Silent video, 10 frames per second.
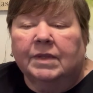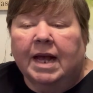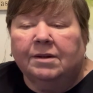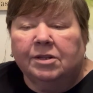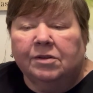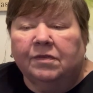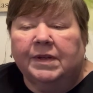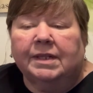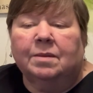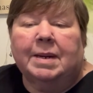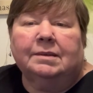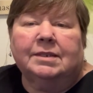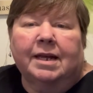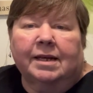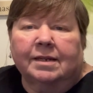How do you feel about
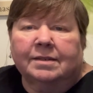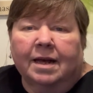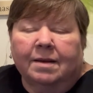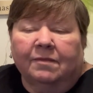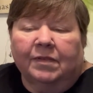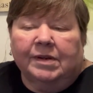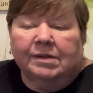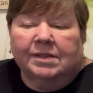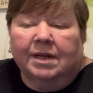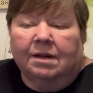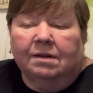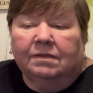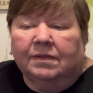taking time for yourself?